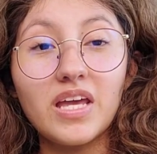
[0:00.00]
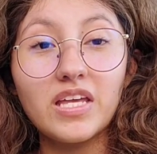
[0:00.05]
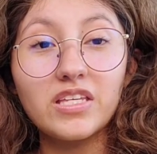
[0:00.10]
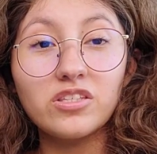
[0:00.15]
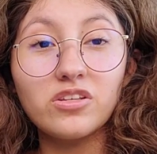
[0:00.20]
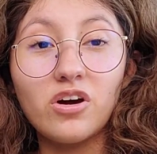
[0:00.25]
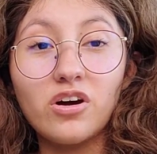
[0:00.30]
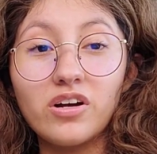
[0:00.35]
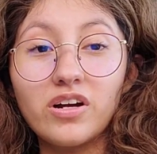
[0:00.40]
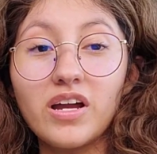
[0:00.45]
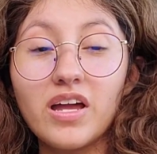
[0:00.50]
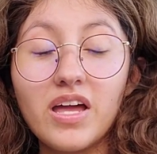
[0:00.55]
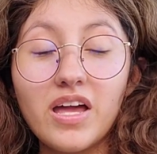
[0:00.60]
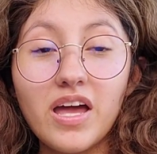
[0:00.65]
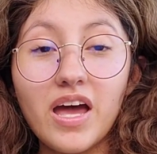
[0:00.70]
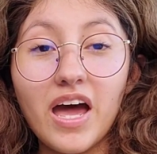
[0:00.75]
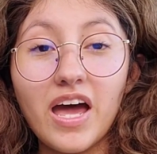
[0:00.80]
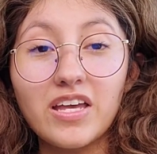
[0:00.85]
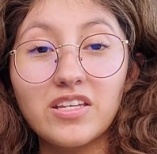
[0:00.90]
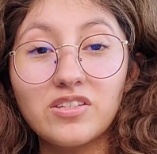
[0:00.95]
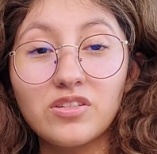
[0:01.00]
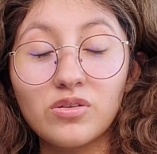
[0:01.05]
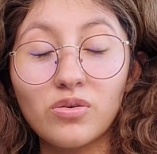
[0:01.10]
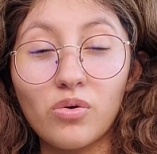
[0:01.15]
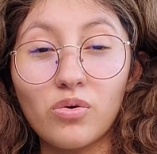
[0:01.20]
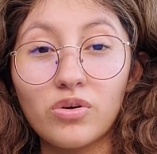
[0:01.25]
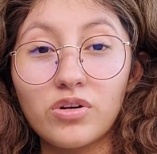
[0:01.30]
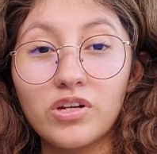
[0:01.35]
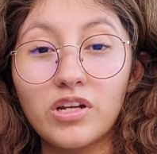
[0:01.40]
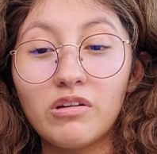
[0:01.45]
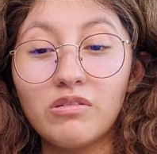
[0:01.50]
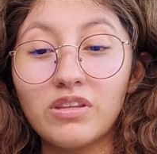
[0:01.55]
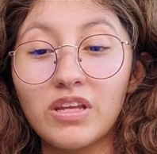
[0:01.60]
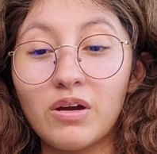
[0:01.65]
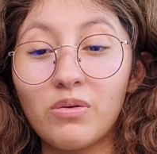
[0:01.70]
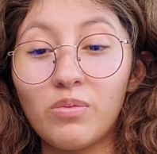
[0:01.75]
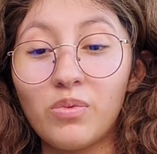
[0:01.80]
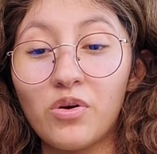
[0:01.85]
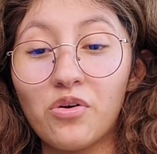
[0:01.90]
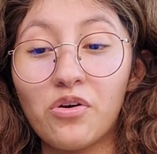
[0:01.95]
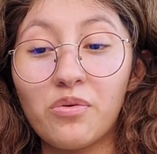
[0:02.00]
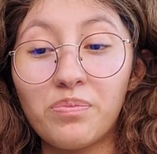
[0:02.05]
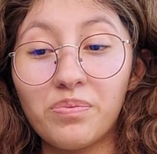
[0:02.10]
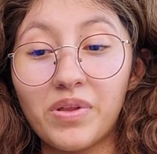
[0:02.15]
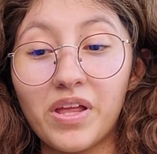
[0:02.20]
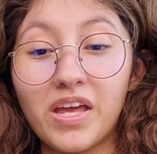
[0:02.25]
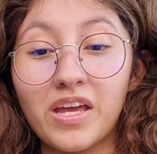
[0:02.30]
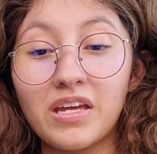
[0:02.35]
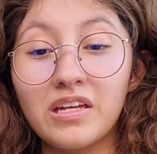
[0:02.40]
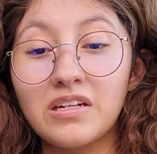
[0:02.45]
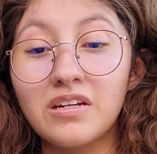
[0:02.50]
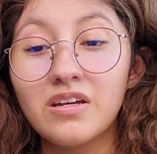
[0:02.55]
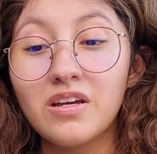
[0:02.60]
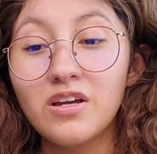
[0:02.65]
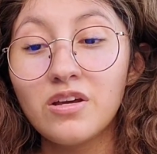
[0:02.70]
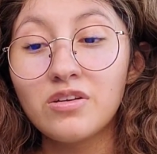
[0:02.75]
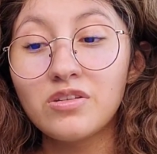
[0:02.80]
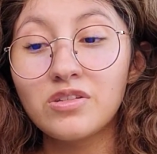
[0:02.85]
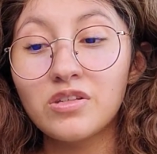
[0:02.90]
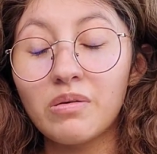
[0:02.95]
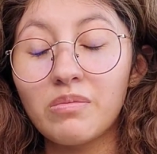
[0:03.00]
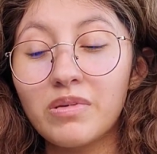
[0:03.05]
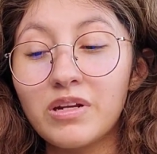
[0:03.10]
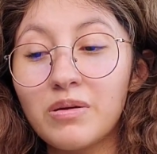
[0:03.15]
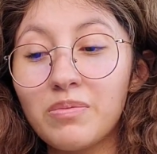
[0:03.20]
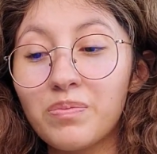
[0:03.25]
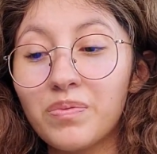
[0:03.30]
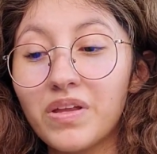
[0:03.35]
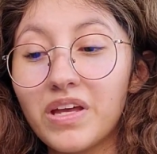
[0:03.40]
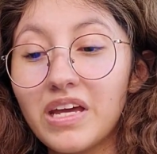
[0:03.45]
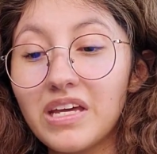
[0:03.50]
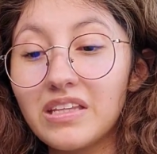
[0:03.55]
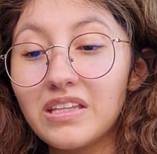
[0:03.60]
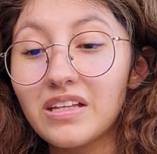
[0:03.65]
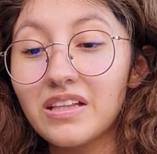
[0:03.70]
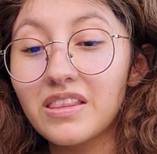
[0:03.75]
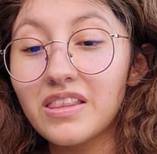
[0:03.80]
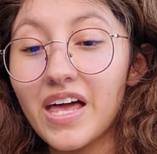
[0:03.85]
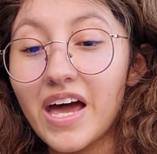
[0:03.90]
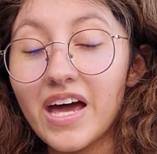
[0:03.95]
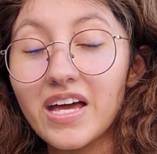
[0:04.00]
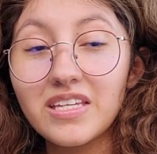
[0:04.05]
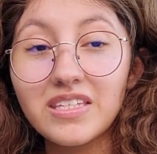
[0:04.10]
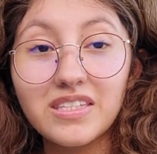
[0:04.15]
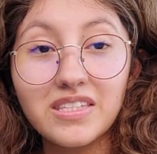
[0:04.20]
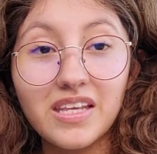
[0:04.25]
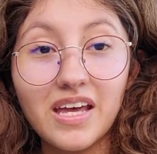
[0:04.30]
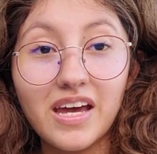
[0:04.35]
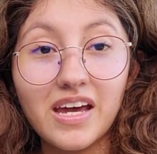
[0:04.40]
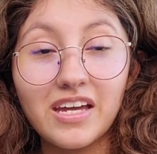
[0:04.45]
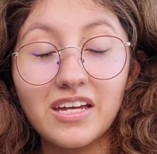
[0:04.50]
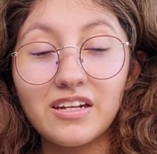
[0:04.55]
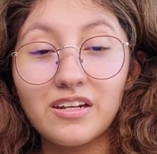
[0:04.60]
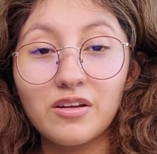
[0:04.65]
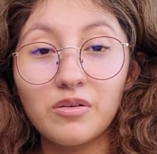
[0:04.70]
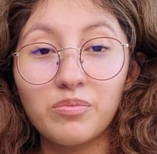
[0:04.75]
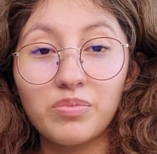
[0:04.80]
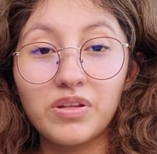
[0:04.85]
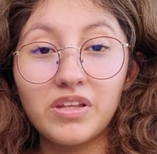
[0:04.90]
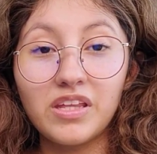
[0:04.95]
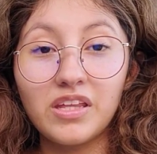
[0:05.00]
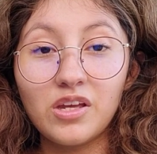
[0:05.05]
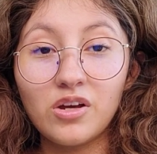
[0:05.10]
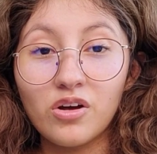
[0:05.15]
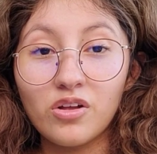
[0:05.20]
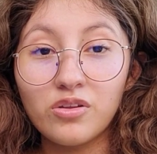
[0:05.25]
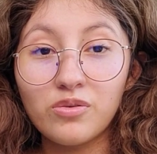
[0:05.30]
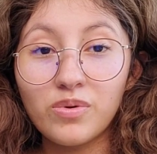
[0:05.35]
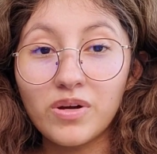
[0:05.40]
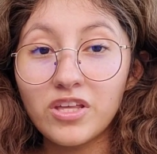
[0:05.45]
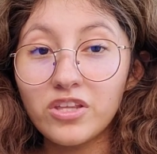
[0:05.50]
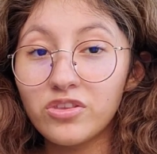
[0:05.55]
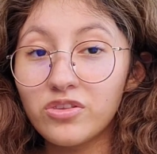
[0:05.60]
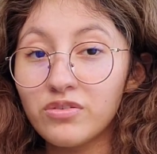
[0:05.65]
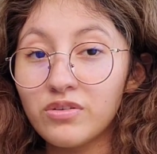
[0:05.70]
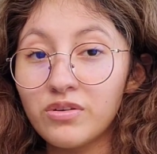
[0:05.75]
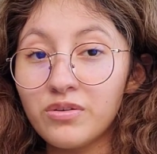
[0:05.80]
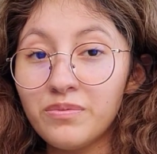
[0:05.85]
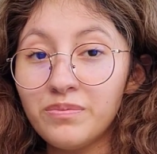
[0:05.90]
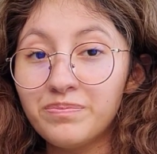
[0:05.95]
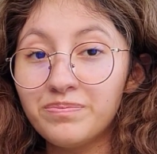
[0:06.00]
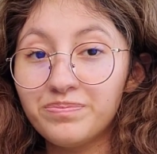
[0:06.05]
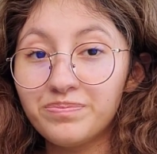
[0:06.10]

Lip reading: as long as the quarter note that we are playing. So I'm going to play the last line completely all the way through.